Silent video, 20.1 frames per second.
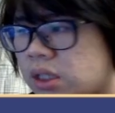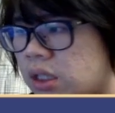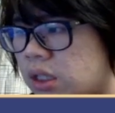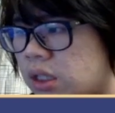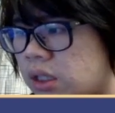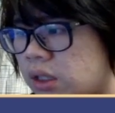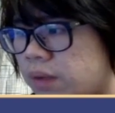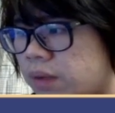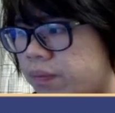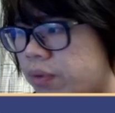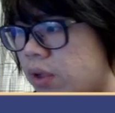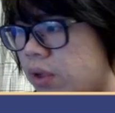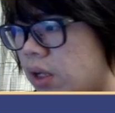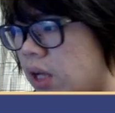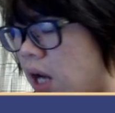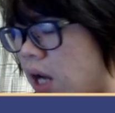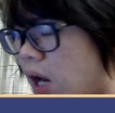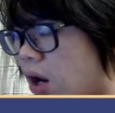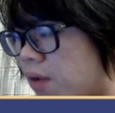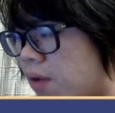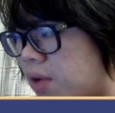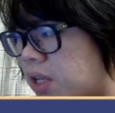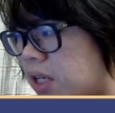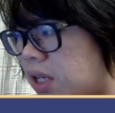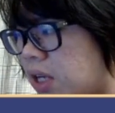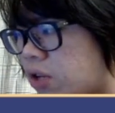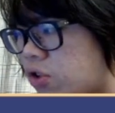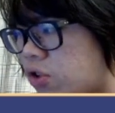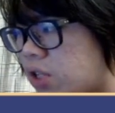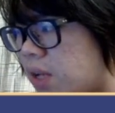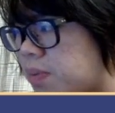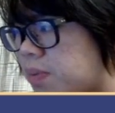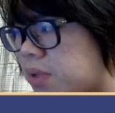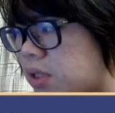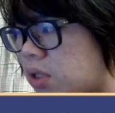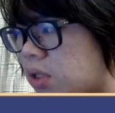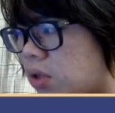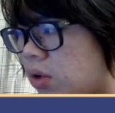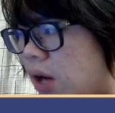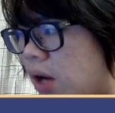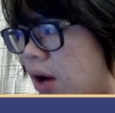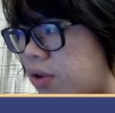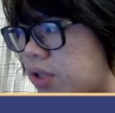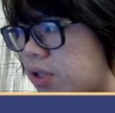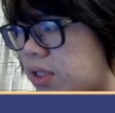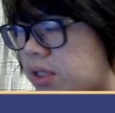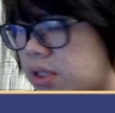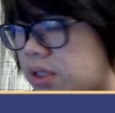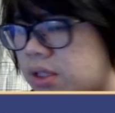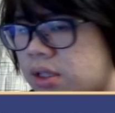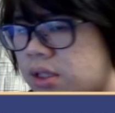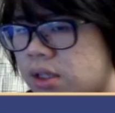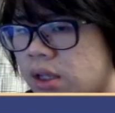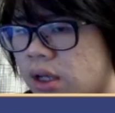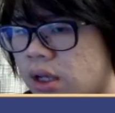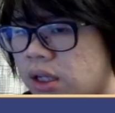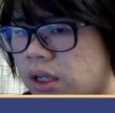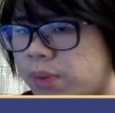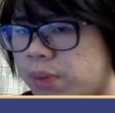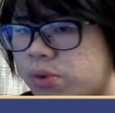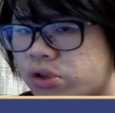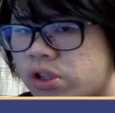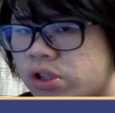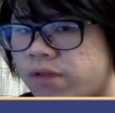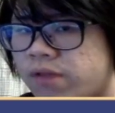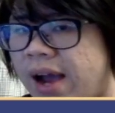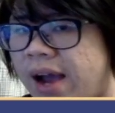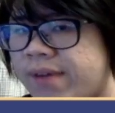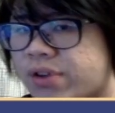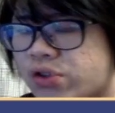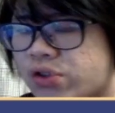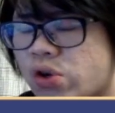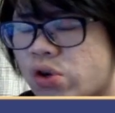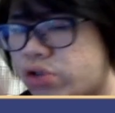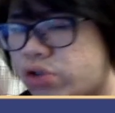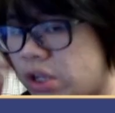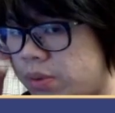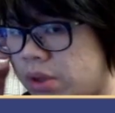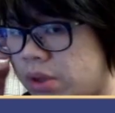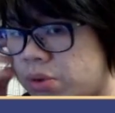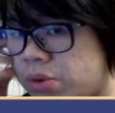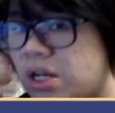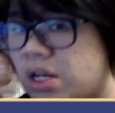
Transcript: I don't have any intercepts, so I'll just get pushed to 5 and Stark will check me 3